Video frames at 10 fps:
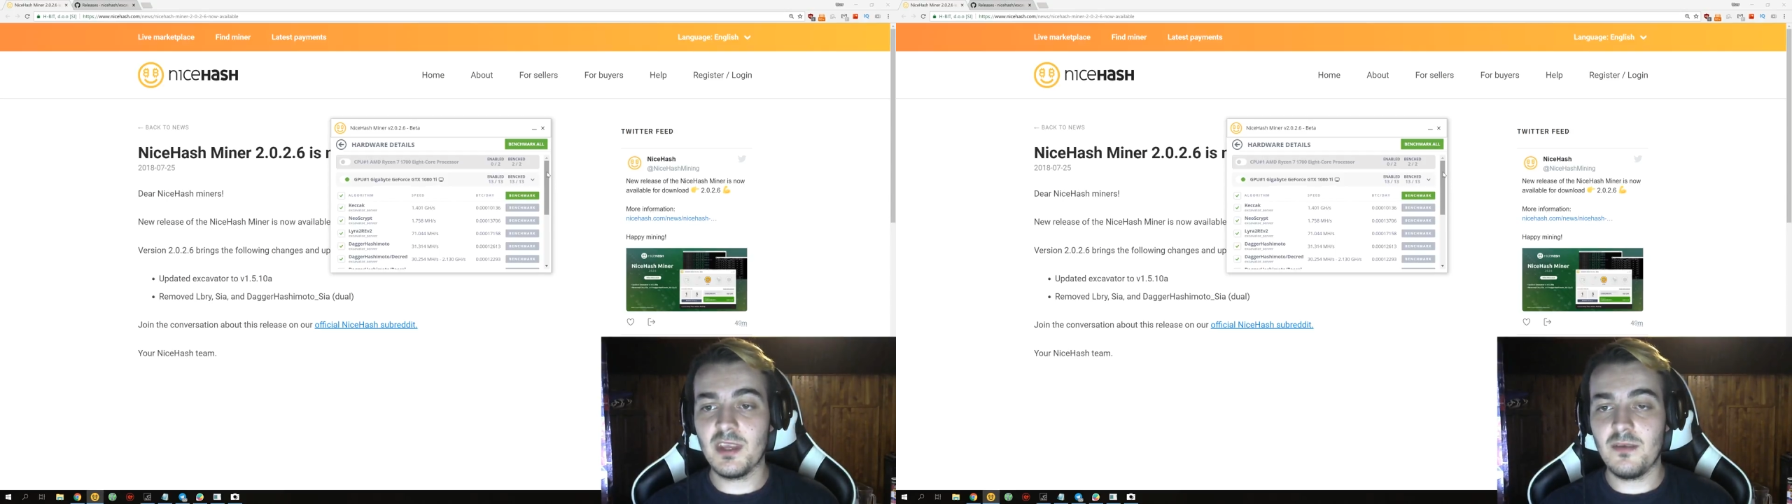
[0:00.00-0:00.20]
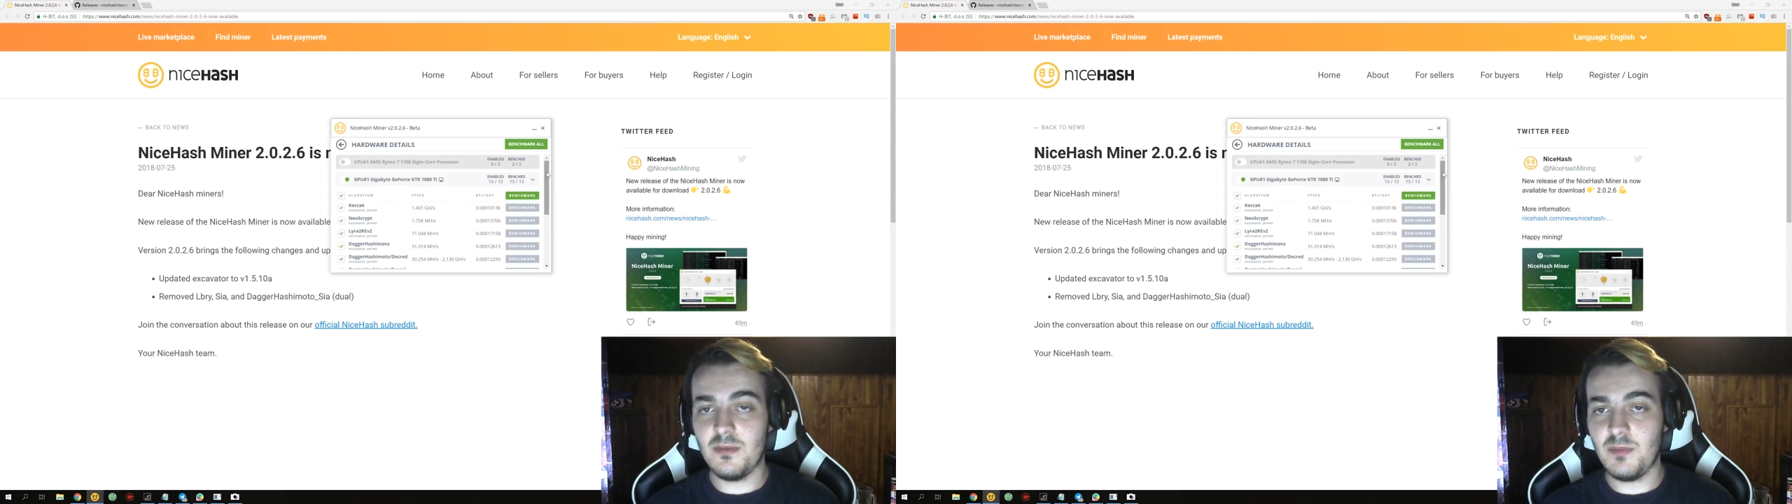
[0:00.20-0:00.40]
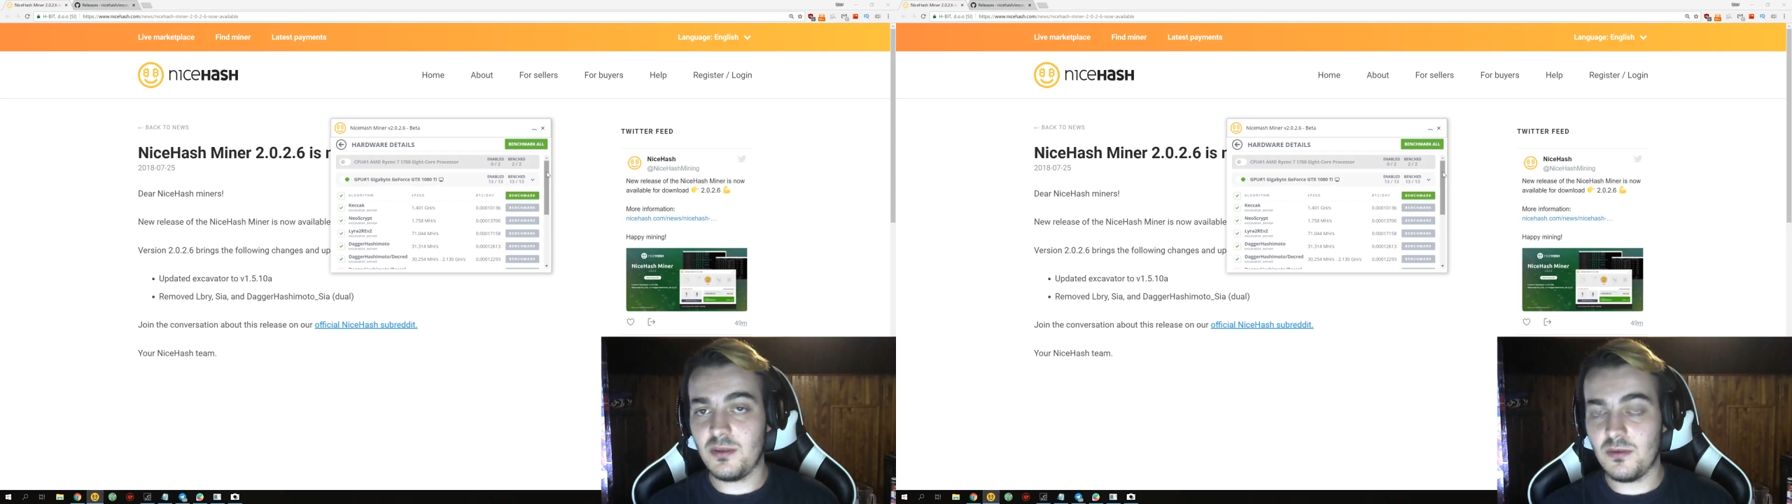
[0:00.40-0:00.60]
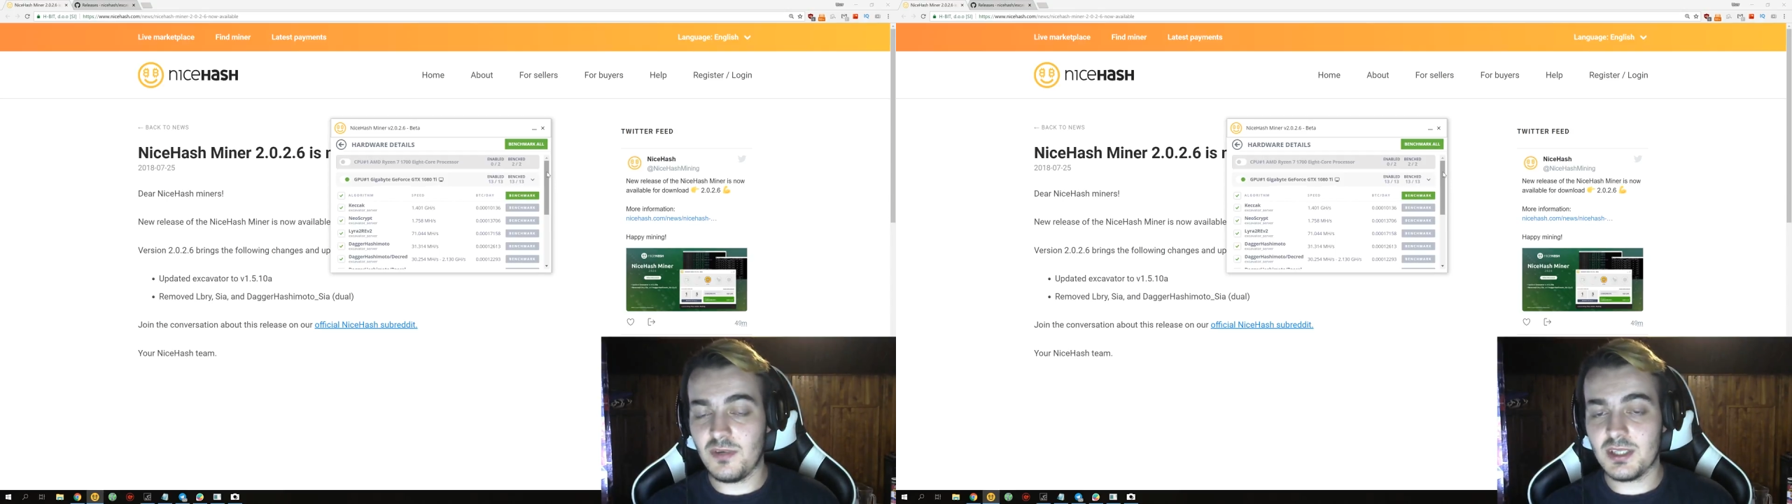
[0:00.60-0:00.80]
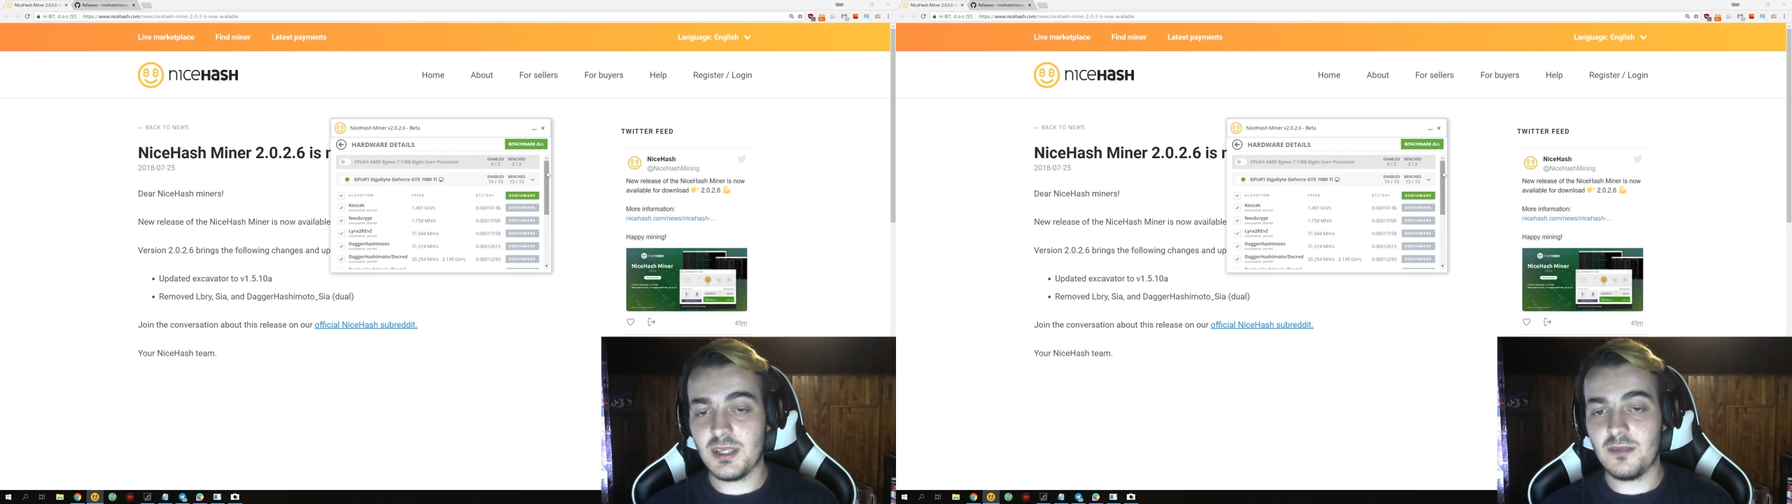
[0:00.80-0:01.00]
when Bitcoin
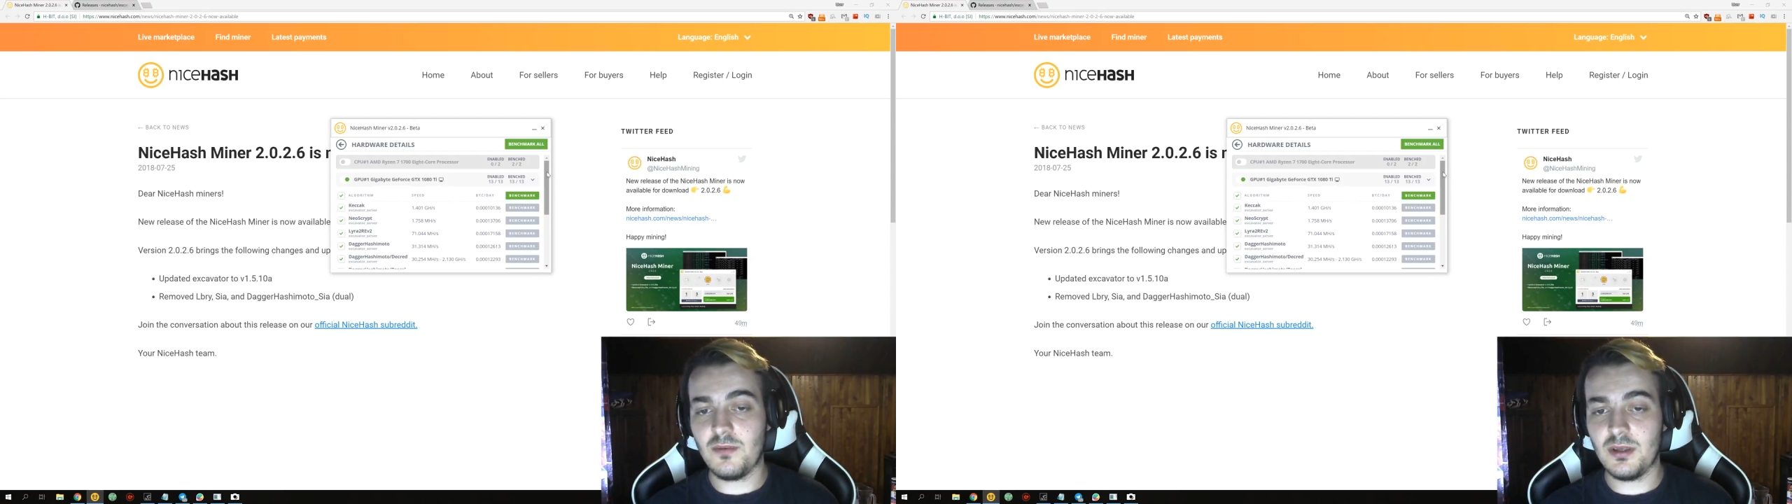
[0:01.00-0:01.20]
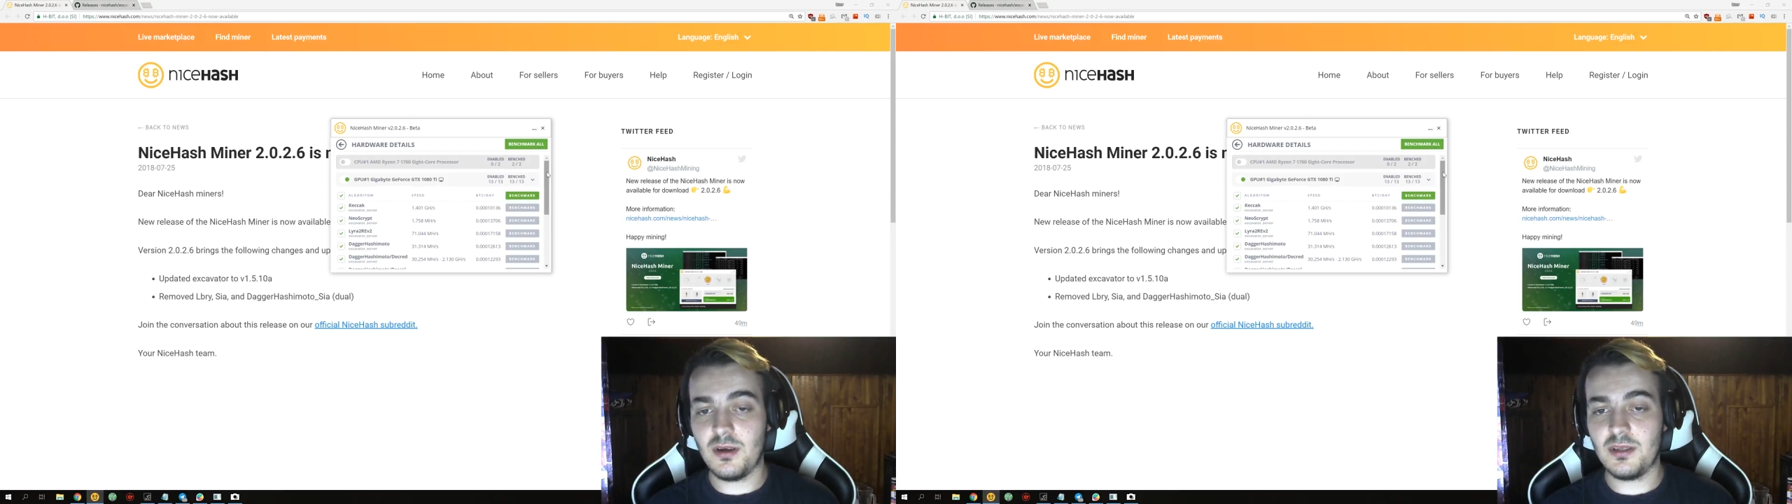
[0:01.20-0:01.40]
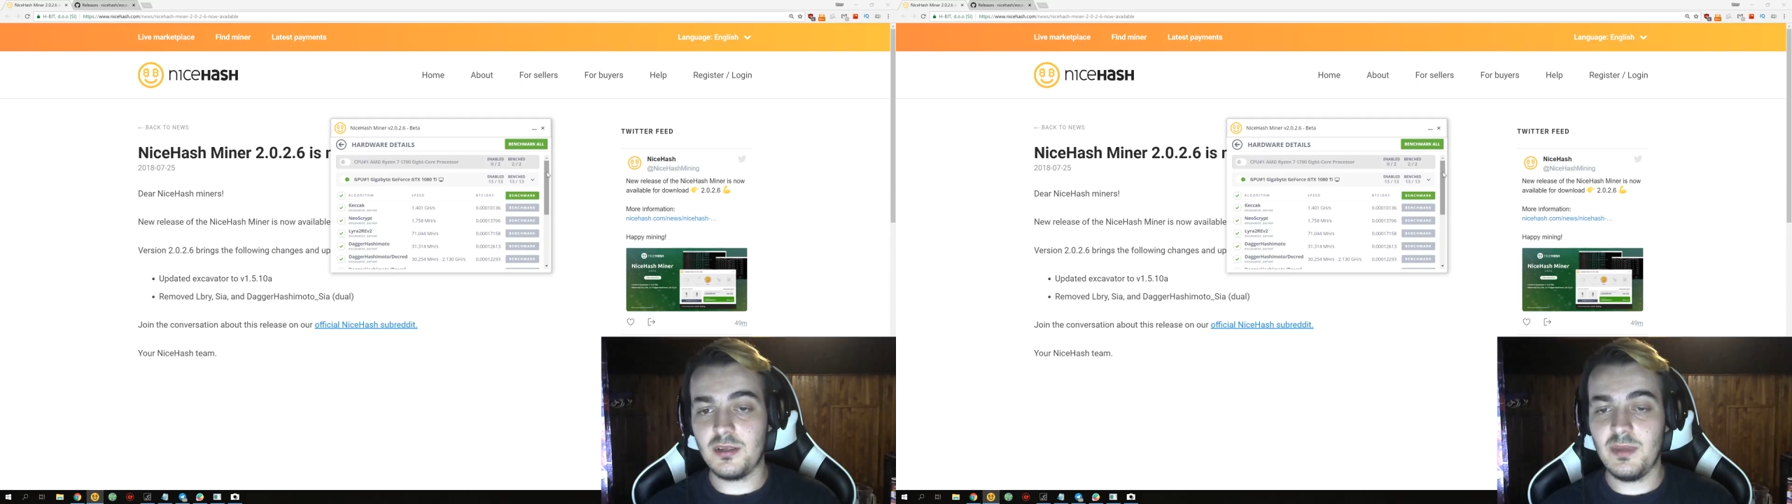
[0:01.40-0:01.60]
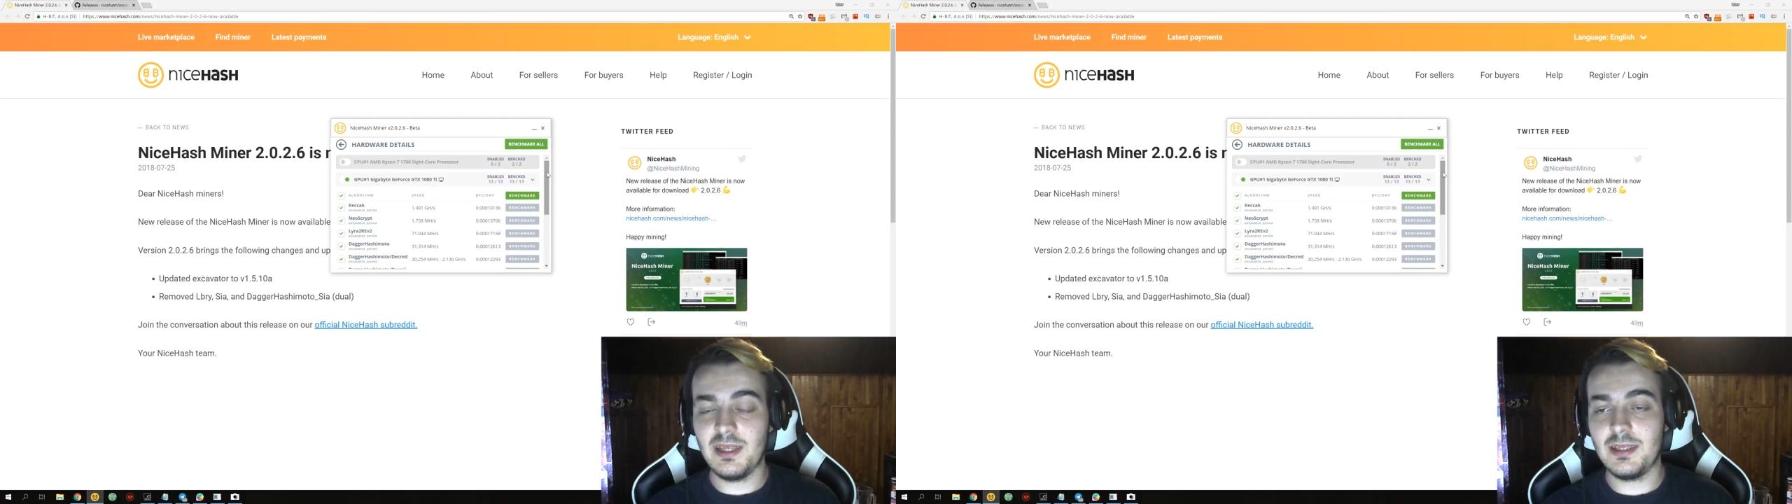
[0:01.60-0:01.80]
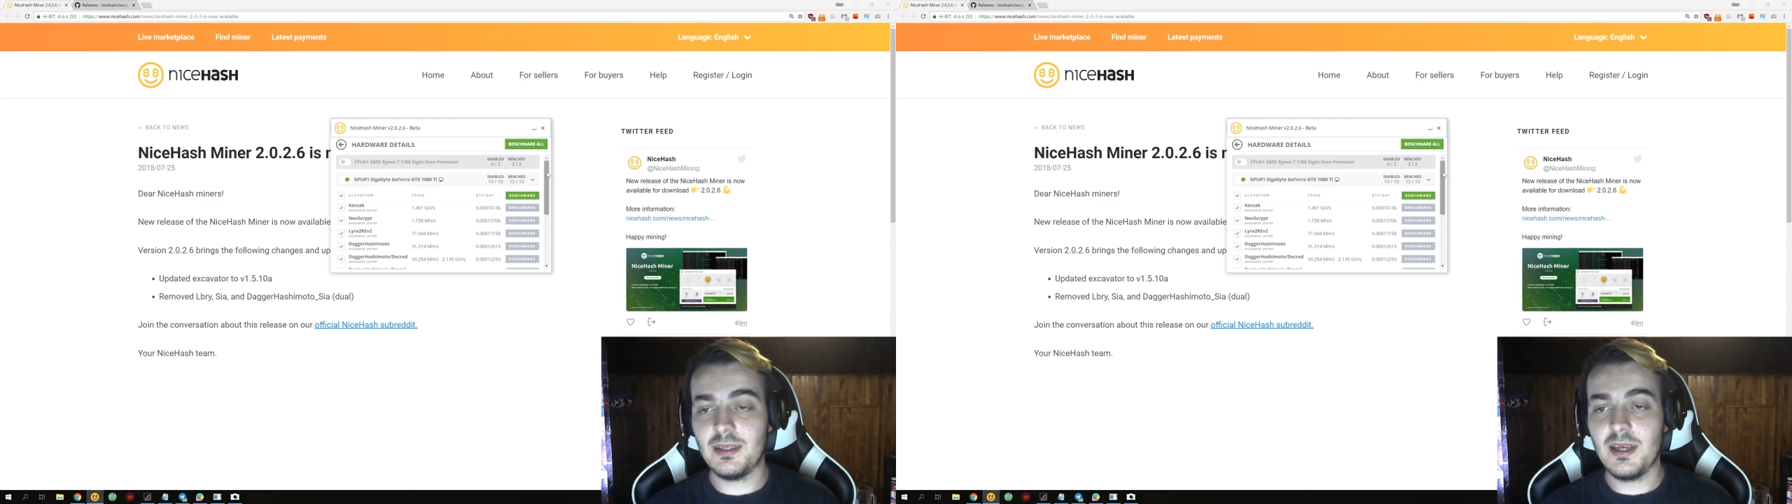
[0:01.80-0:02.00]
was at 100
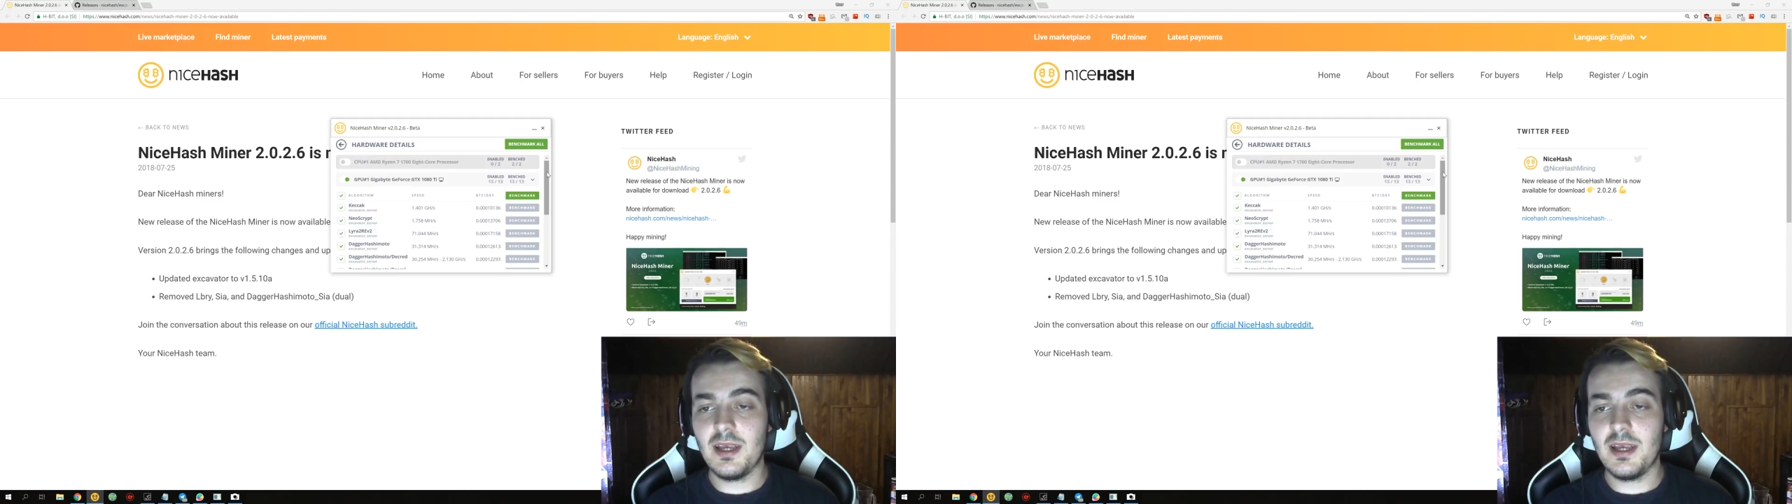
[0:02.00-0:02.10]
billion,